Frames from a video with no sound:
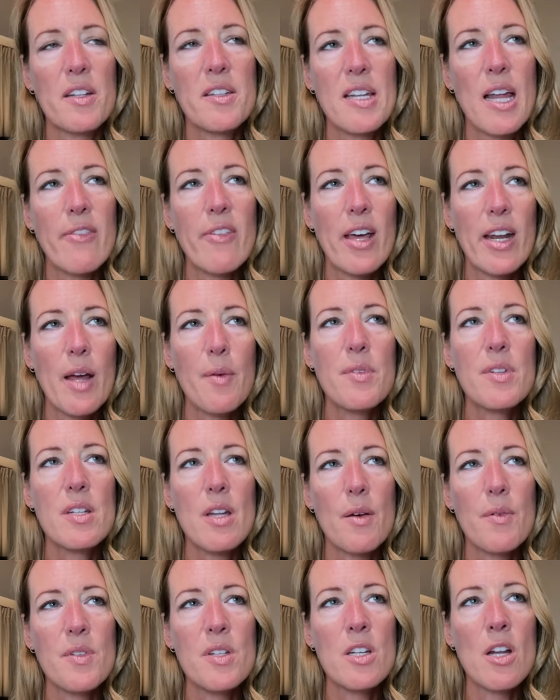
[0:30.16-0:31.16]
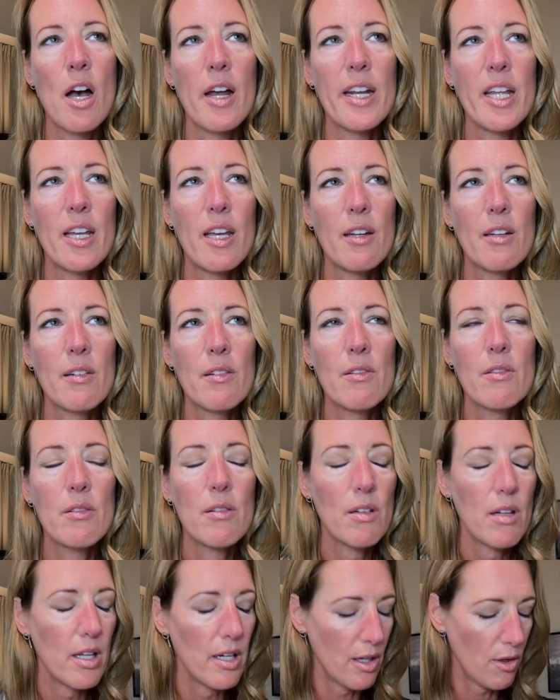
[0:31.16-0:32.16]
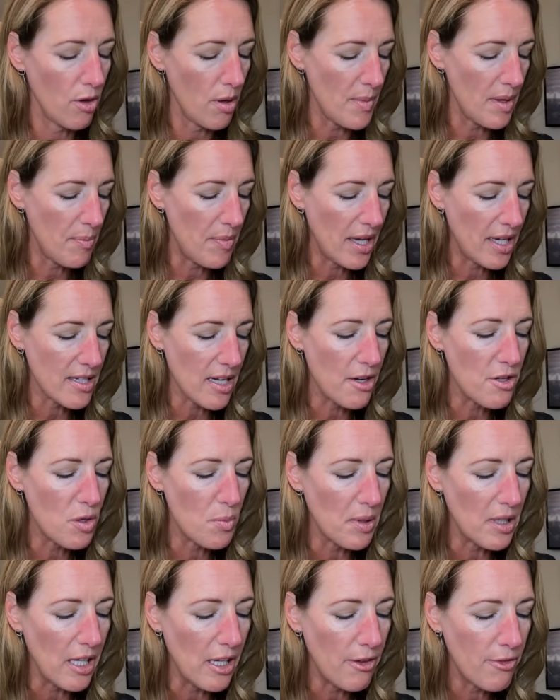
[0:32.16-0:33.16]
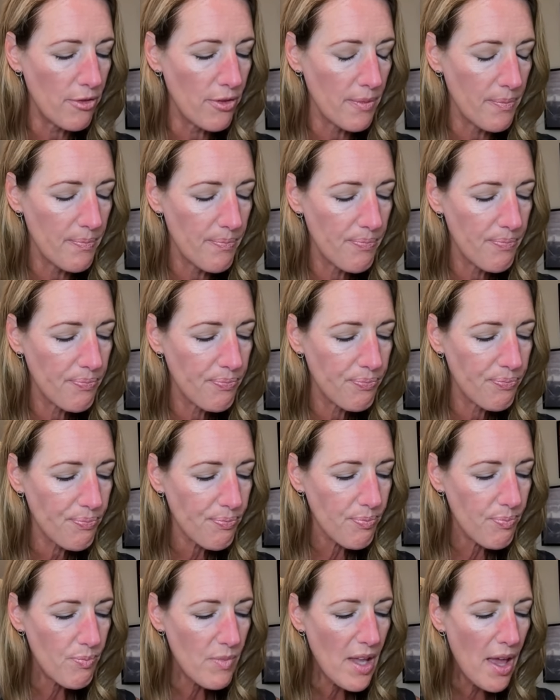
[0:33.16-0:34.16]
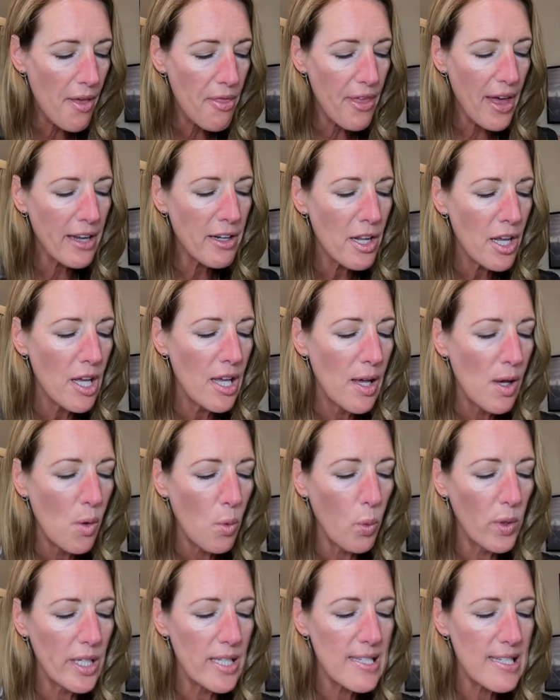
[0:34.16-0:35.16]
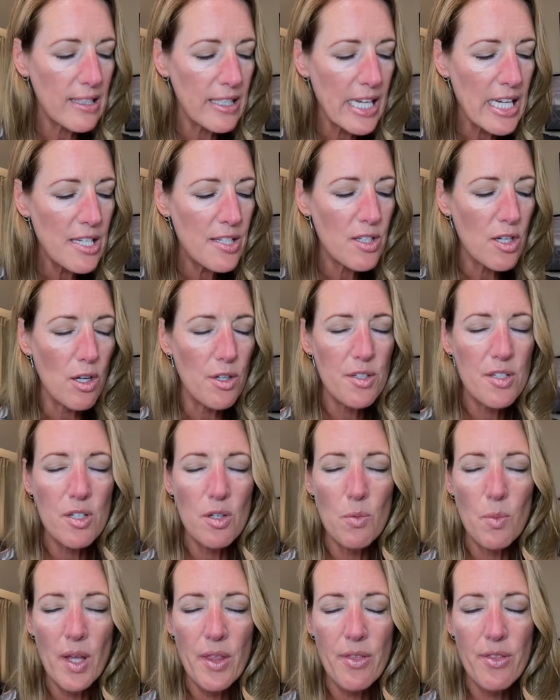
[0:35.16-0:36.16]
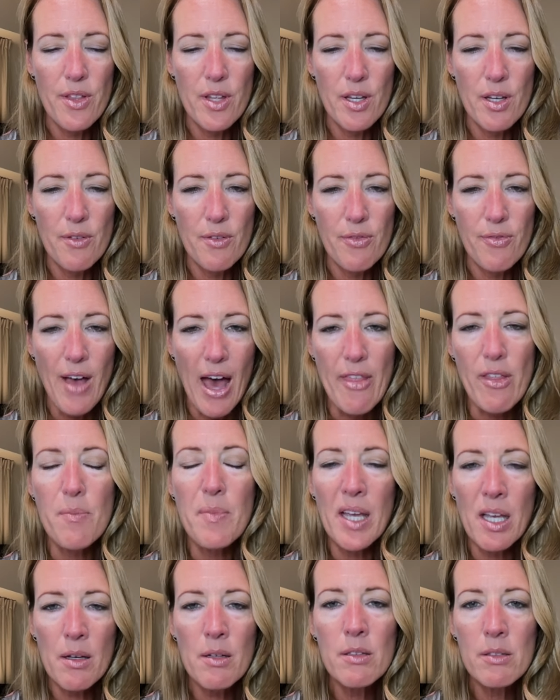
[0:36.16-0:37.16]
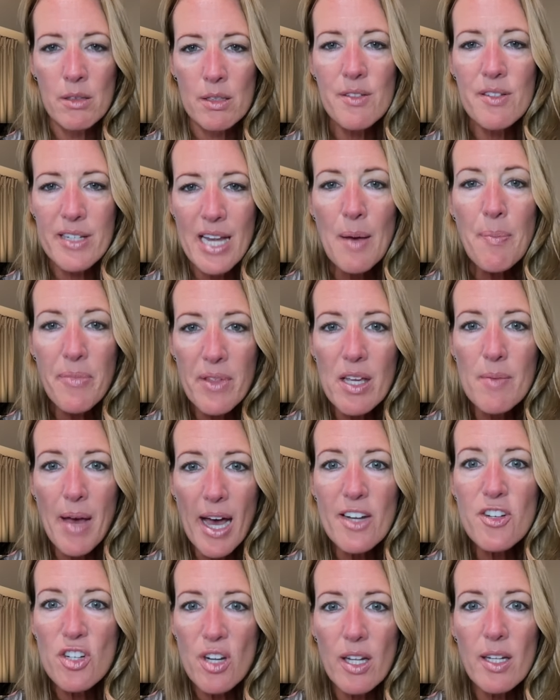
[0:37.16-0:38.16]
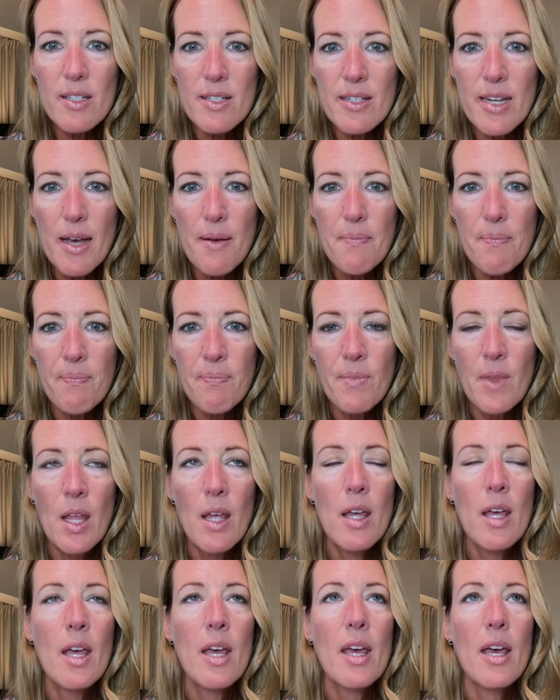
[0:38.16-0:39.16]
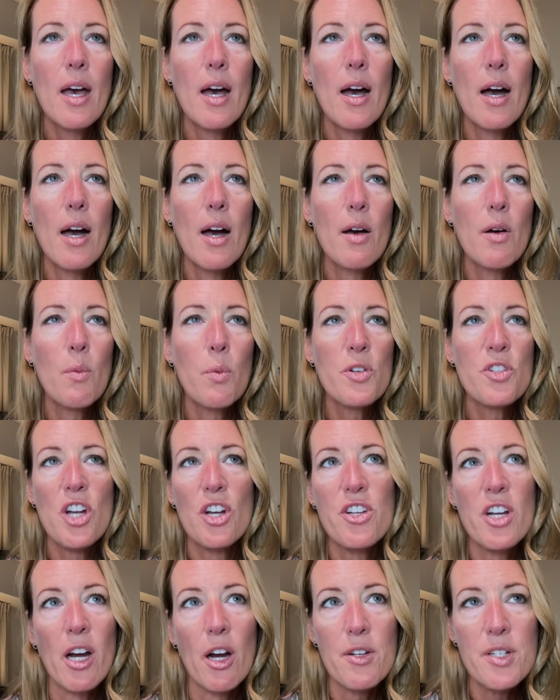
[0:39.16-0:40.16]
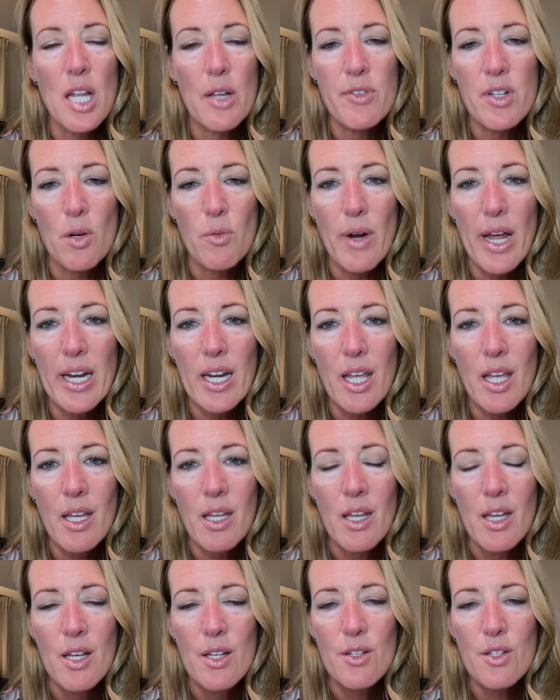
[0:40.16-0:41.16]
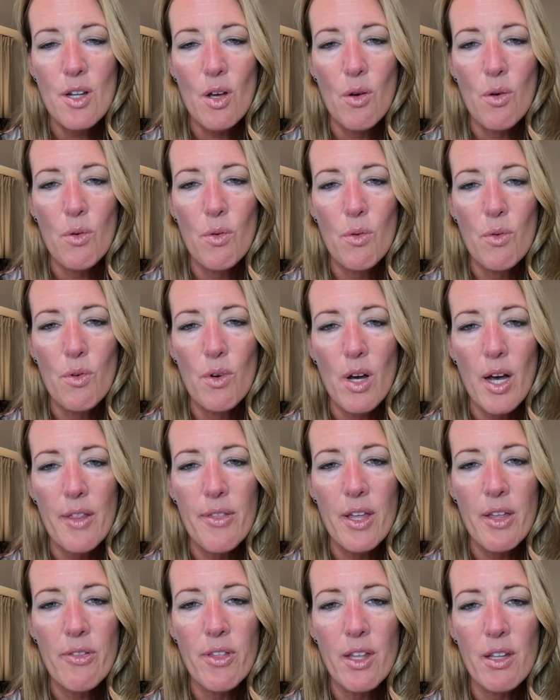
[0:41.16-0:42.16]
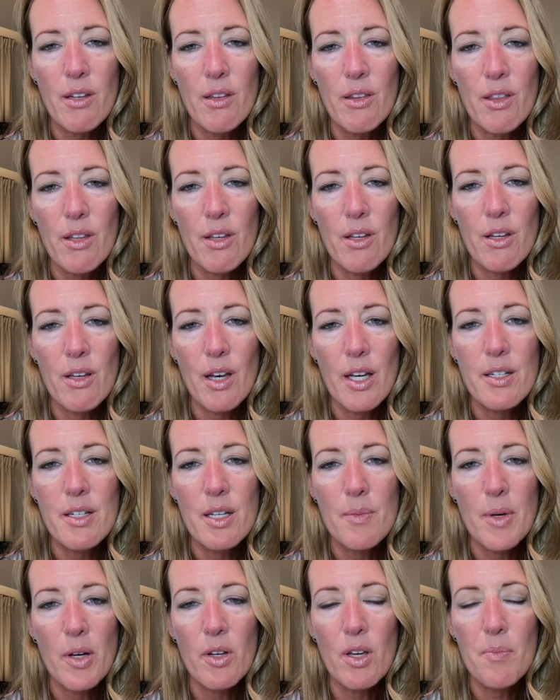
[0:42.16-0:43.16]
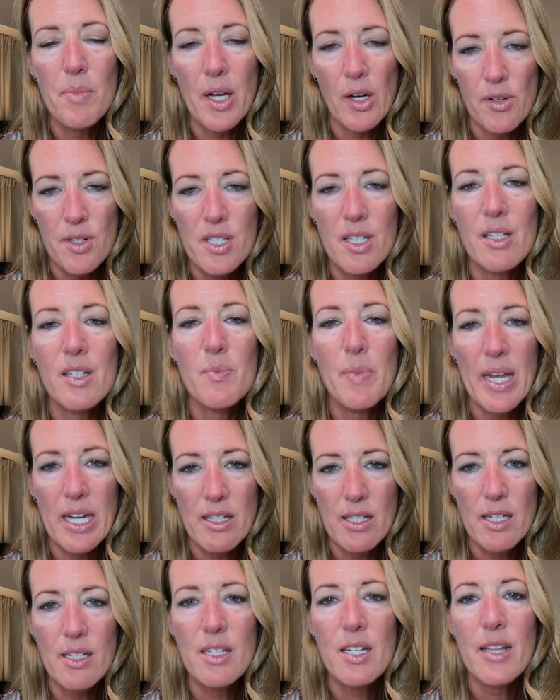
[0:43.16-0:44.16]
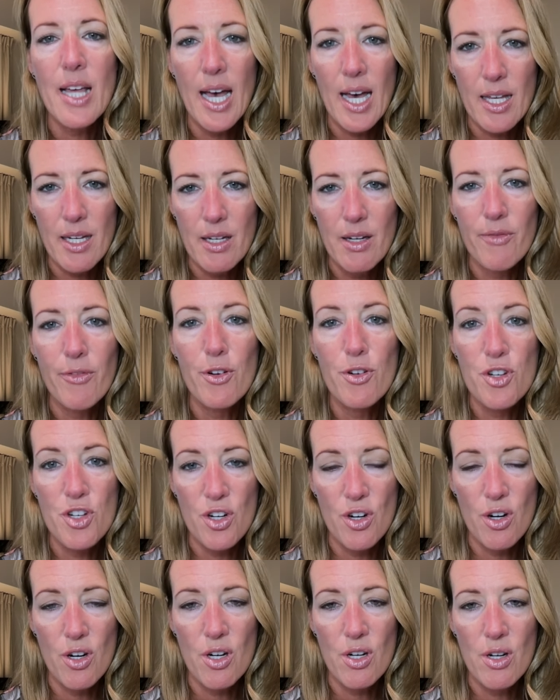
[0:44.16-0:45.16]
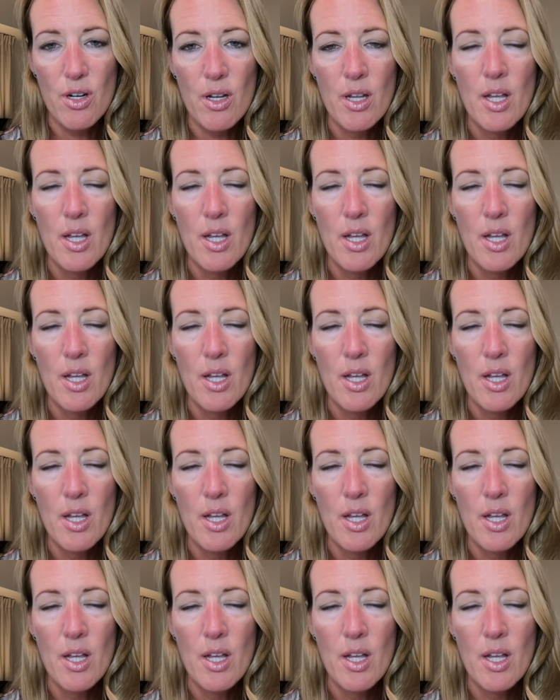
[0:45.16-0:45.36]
saying that, I was I was nodding in in agreement, because I do believe that what is laced also with the fathoming step, the imagining step, mm-hmm. uh, we're judging ourselves already. So I think that the idea about comparison's baked into that for sure.